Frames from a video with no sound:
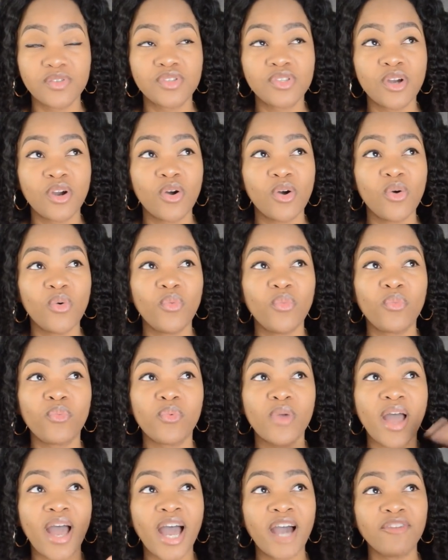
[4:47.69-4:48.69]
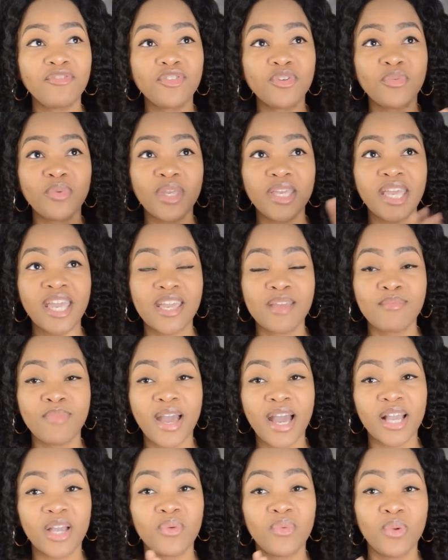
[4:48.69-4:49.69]
So after we came
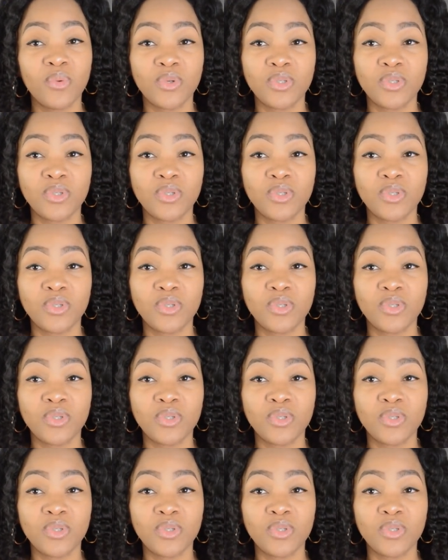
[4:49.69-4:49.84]
back and we